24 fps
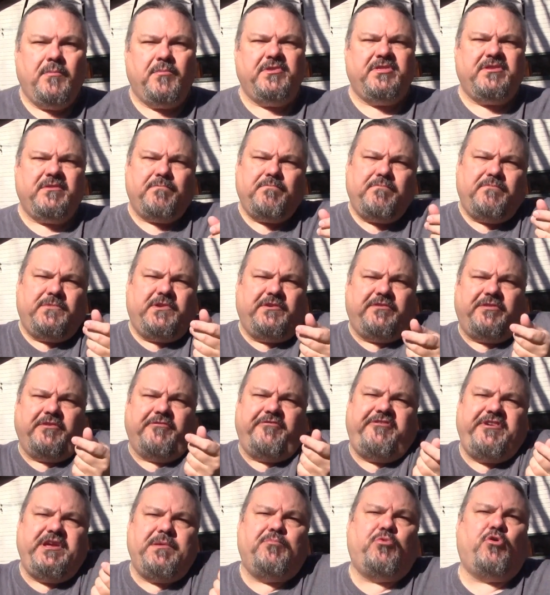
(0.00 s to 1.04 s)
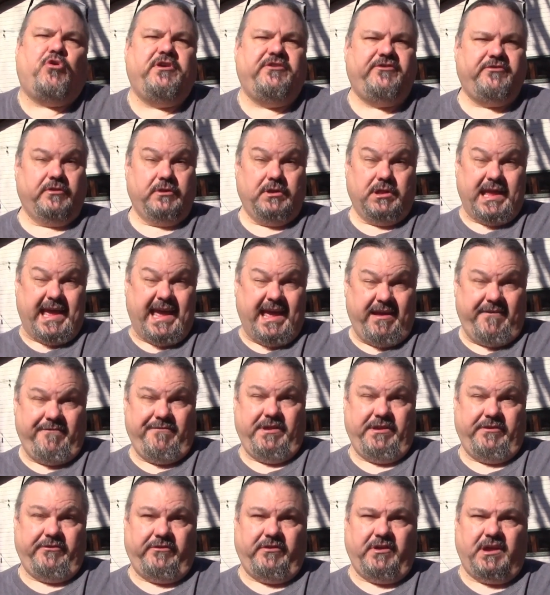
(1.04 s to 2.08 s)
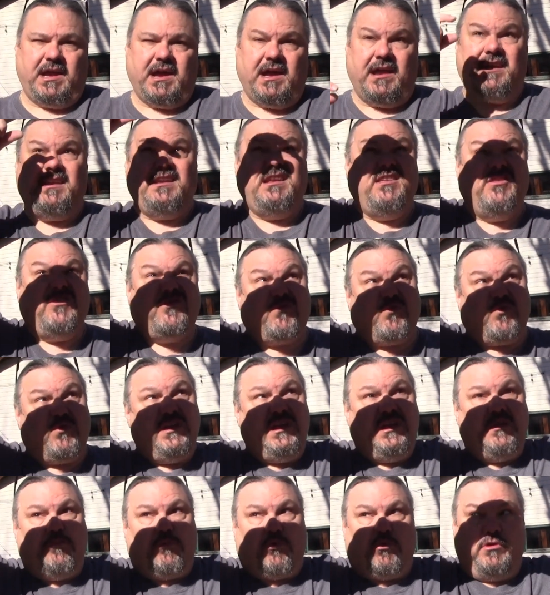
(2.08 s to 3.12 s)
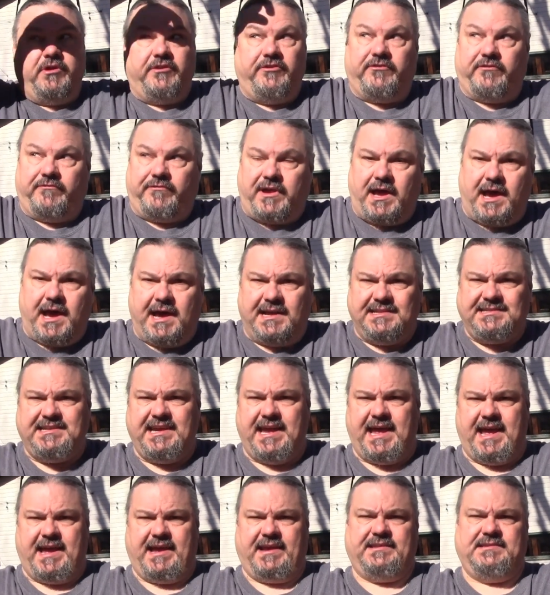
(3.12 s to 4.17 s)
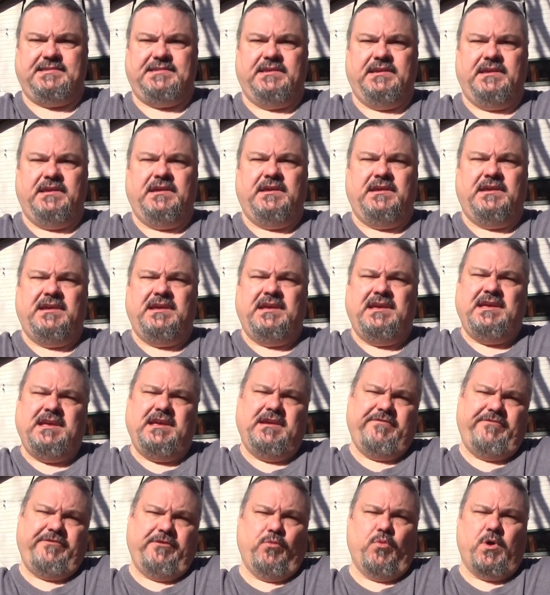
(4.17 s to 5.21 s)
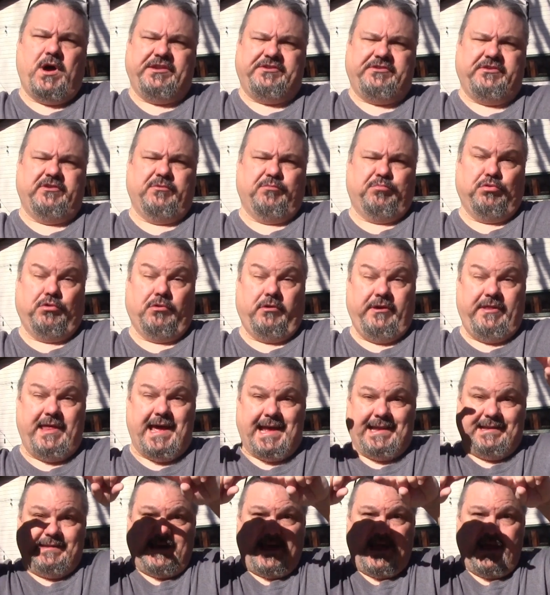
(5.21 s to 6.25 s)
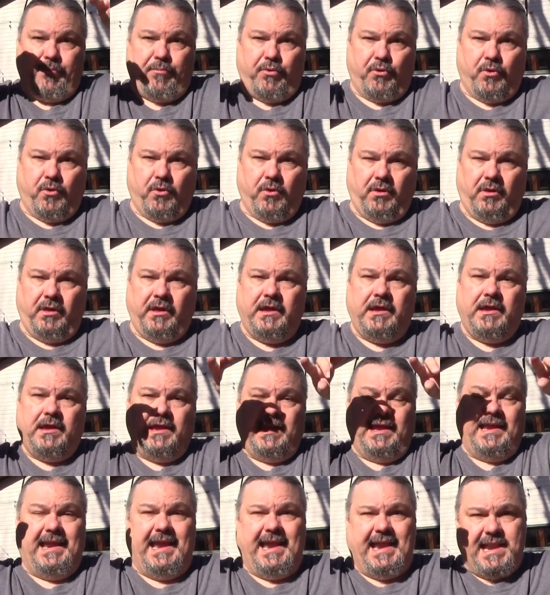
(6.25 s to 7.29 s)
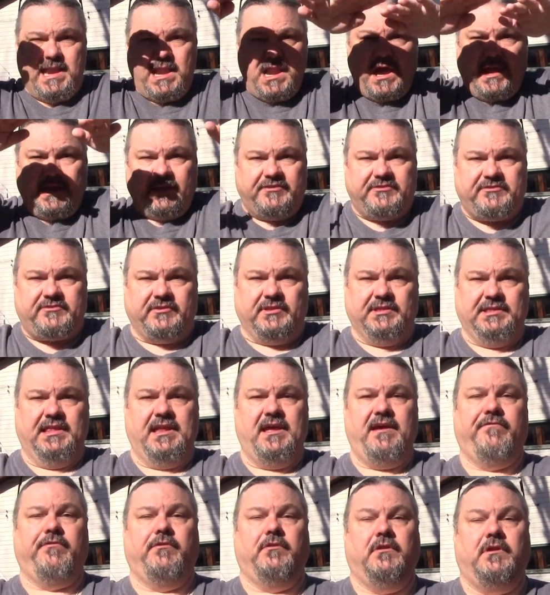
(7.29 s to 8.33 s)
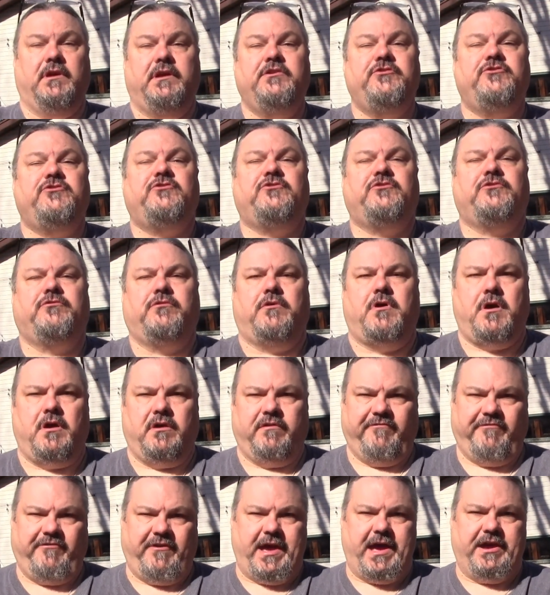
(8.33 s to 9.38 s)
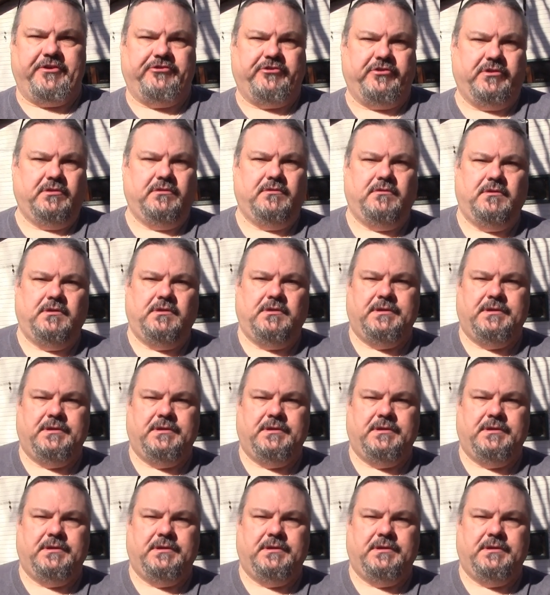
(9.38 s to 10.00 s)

but the feed point's a little heavy, so you kind of need 3 points of contact if you want to deploy that dipole in a nice, level, strong fashion.